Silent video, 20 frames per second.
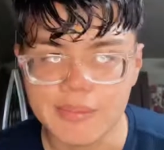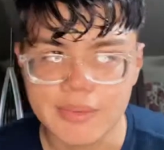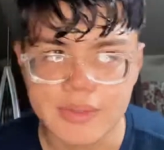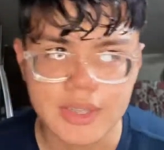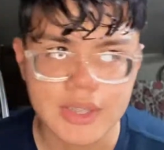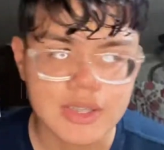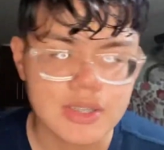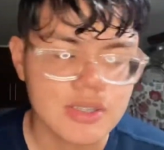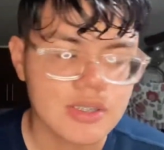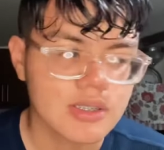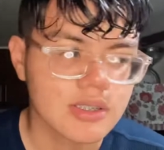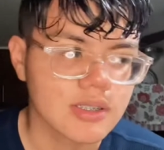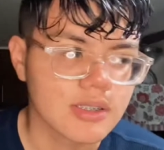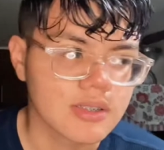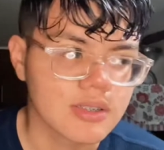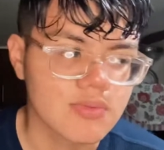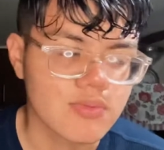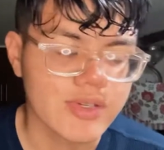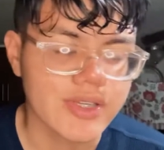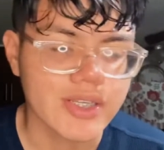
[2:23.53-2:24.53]
but that's on
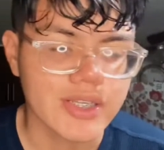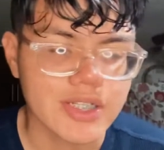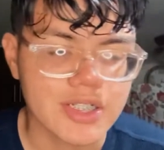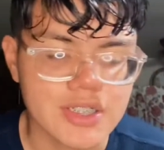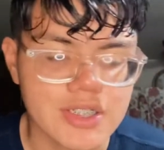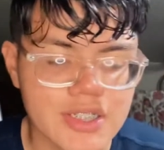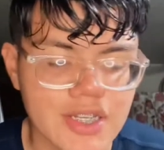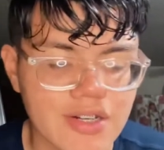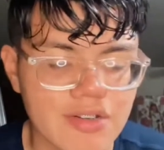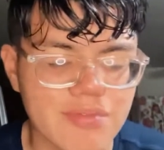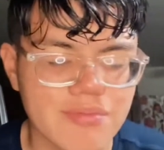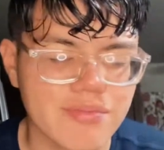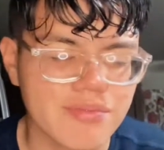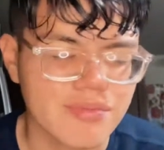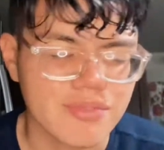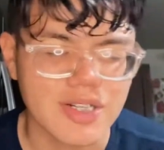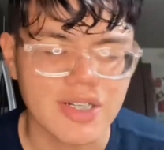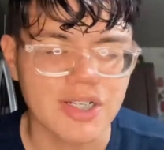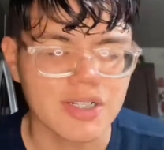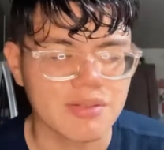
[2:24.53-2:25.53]
the weekends. I
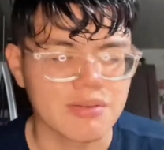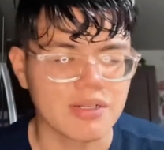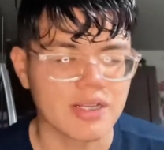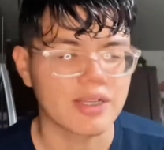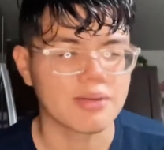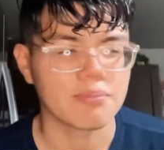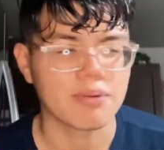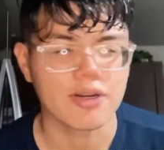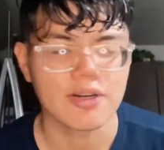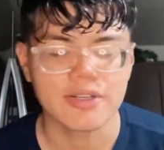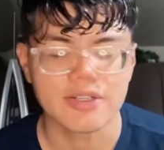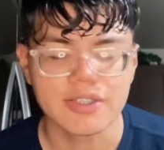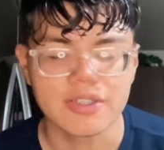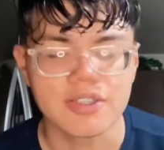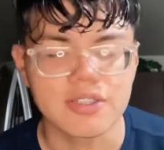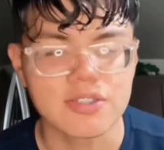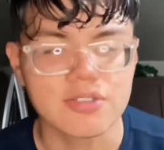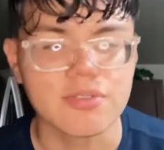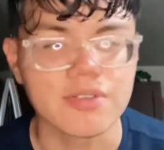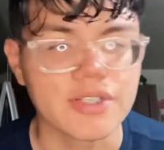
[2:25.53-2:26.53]
don't really like
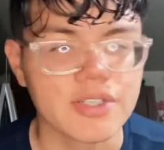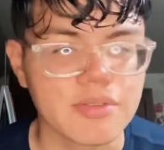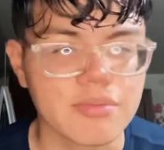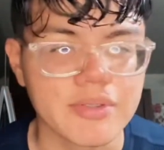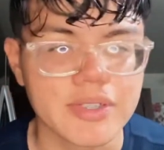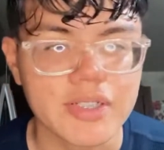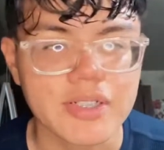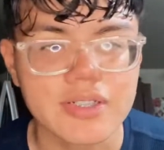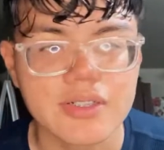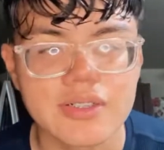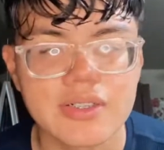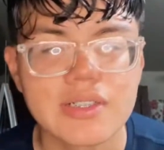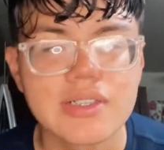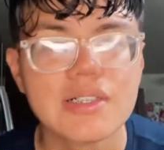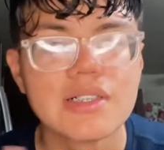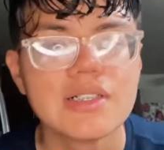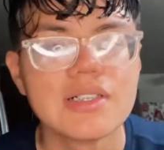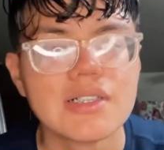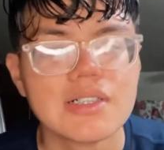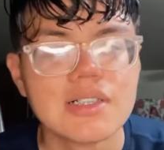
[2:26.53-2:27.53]
partying during the week.
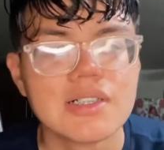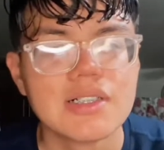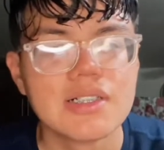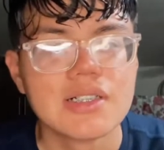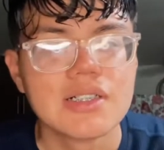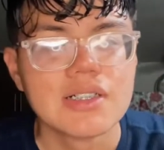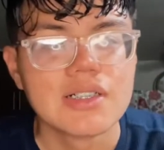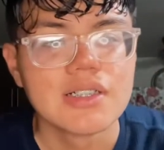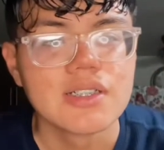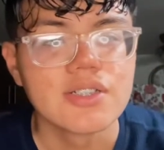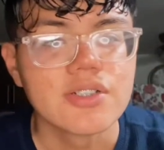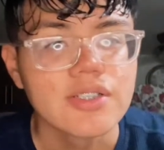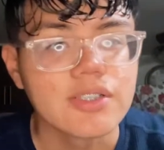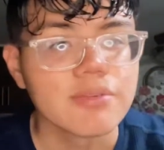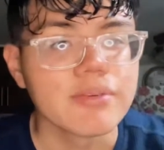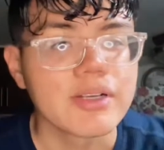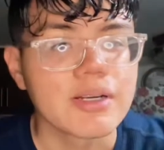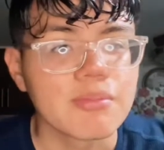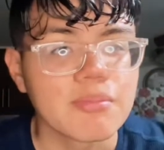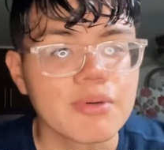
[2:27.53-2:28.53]
During
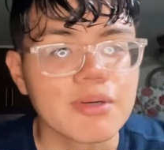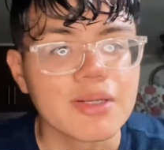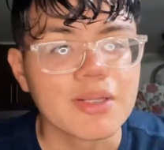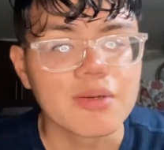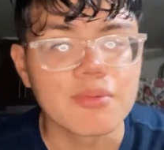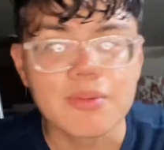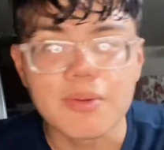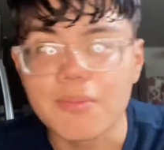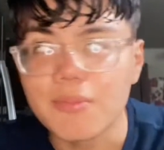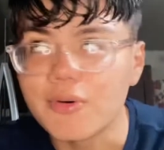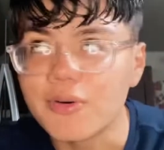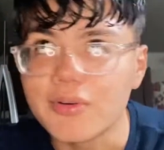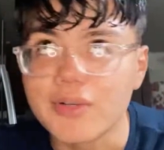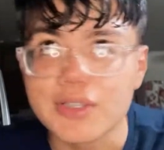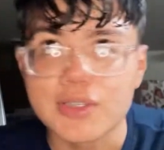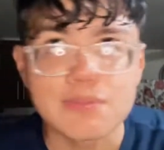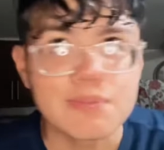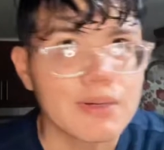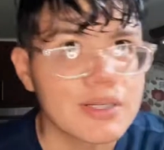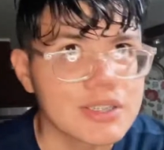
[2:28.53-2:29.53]
the week, I'm a little bit more
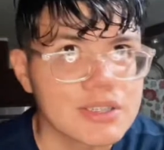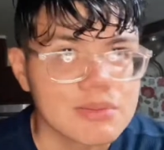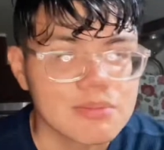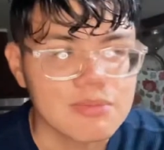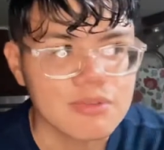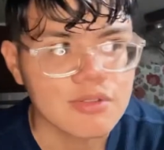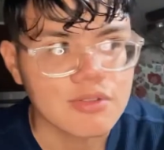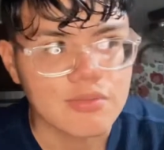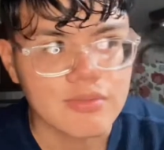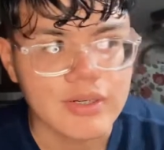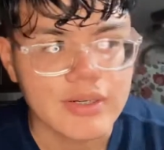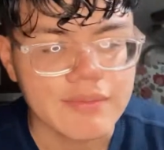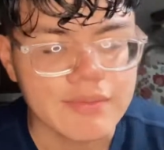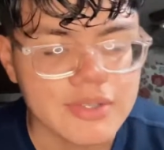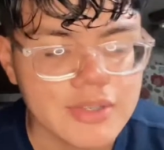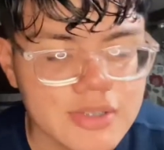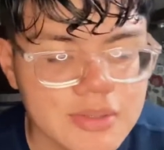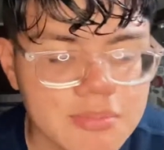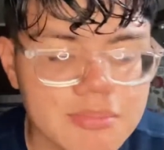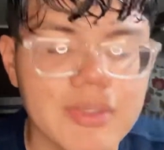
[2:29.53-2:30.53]
responsible or
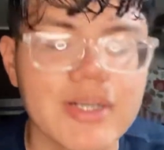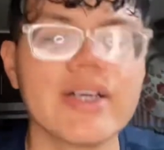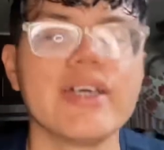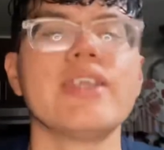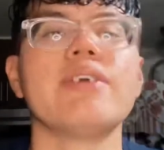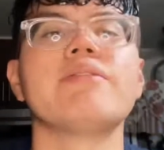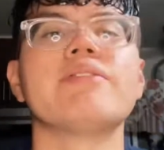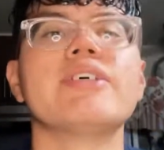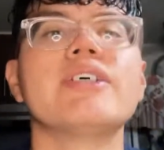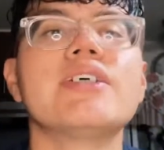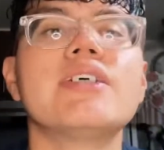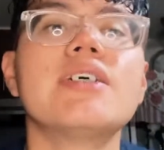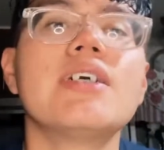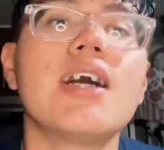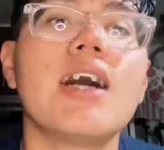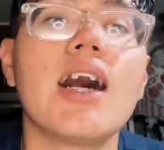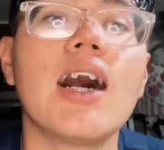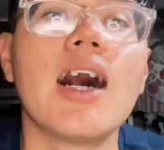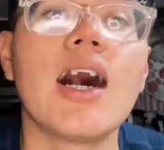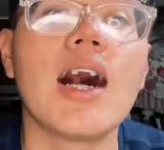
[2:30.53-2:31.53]
whatever. But anyway,
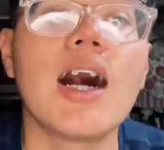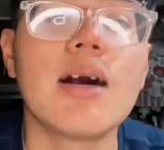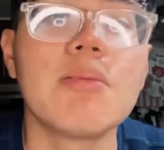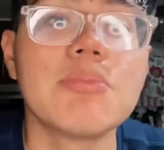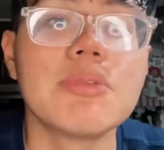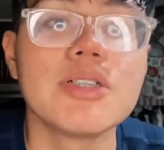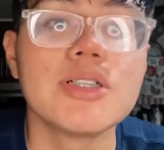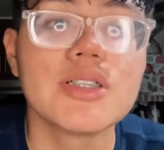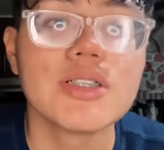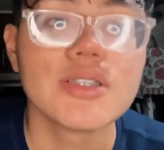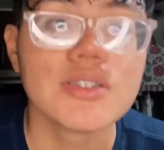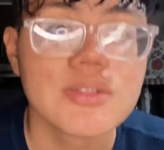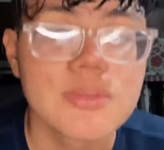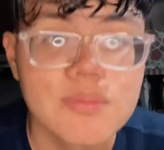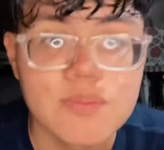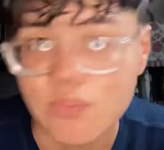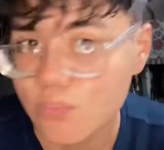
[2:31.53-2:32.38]
I'm gonna